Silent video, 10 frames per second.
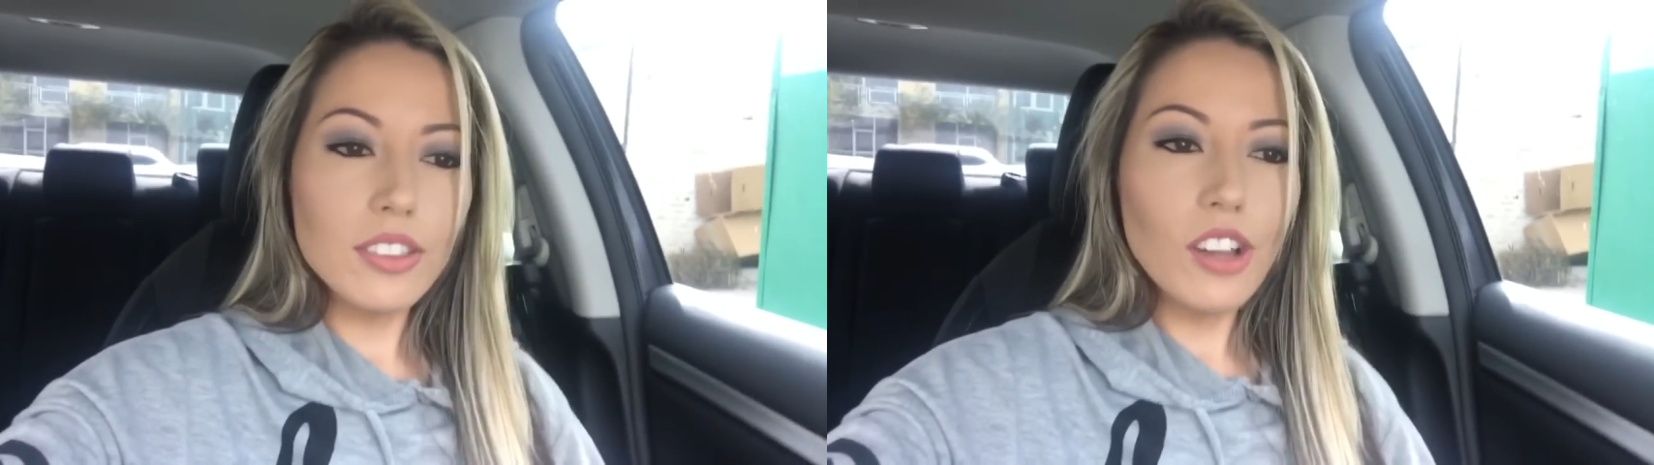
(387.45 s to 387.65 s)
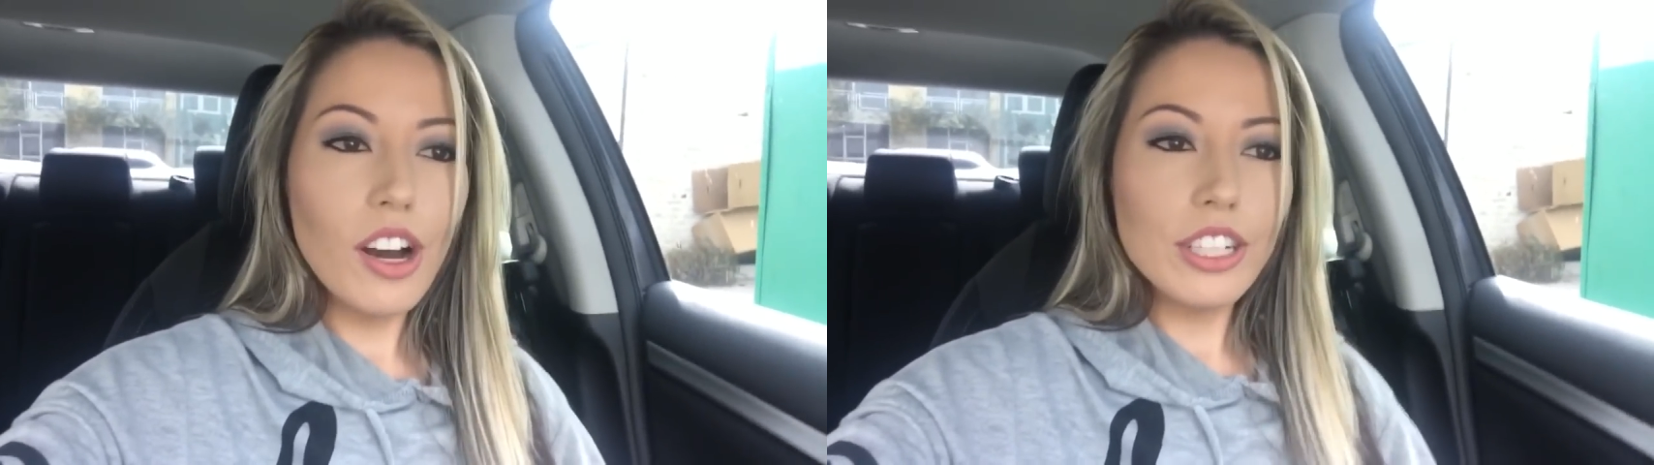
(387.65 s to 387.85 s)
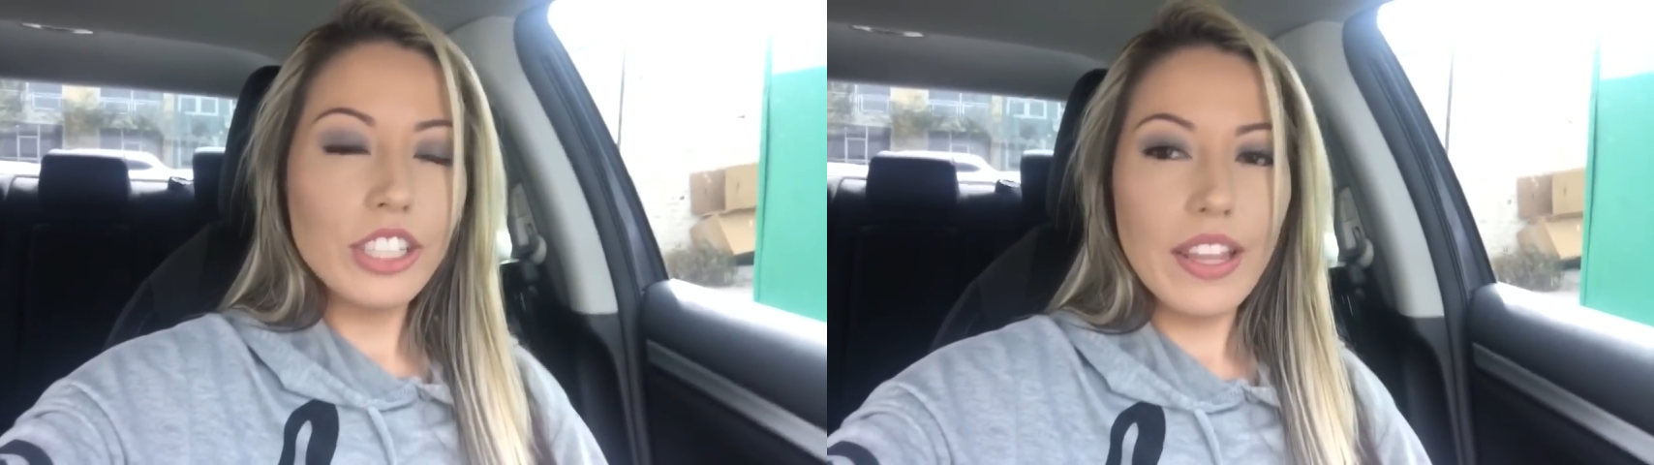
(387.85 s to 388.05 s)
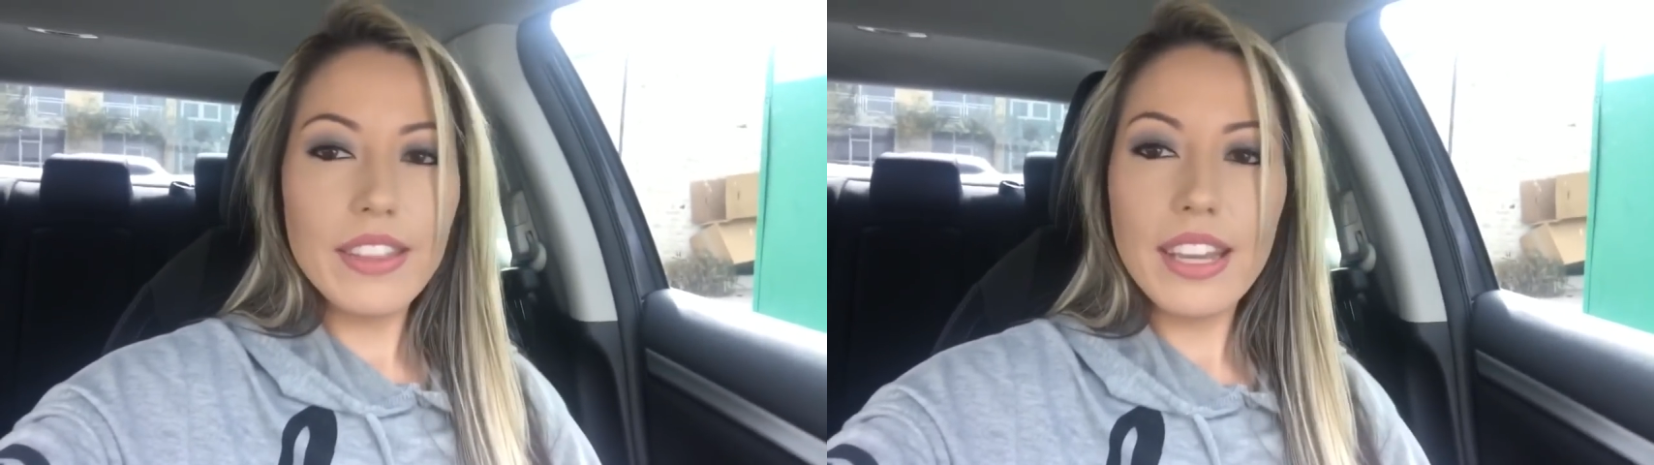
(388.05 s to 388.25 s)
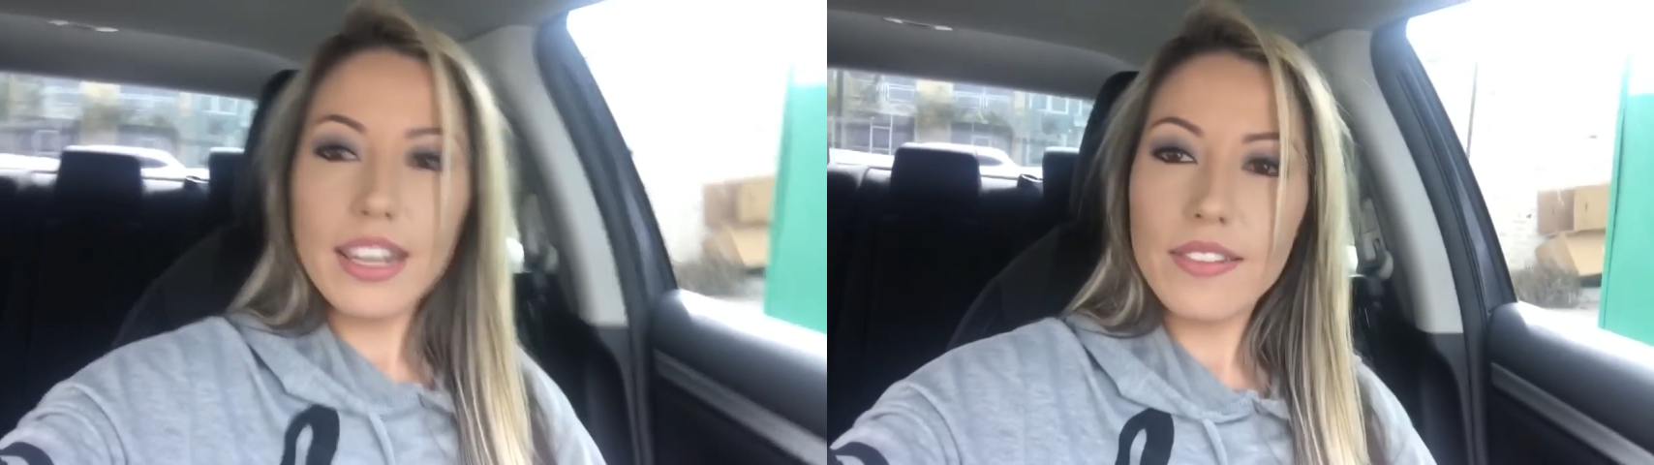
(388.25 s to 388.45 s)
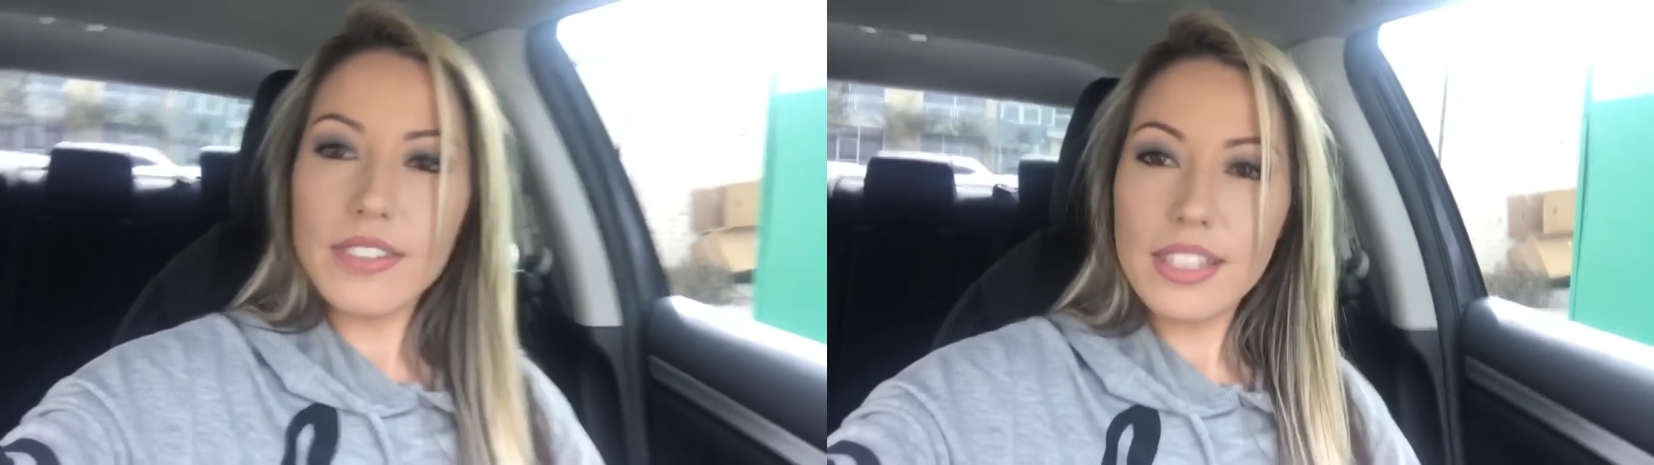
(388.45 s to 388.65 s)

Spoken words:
launch at the end of